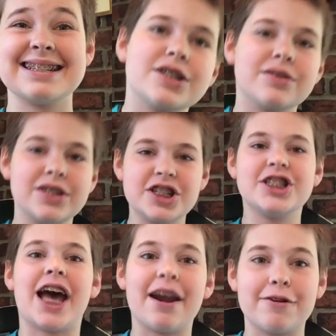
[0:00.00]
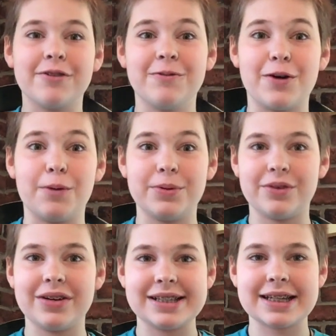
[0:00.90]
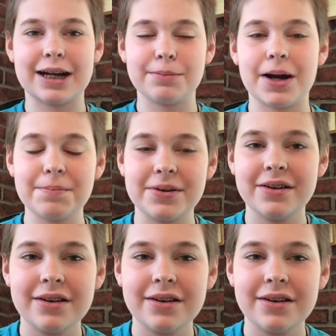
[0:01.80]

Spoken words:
So these shattering robonoids come up,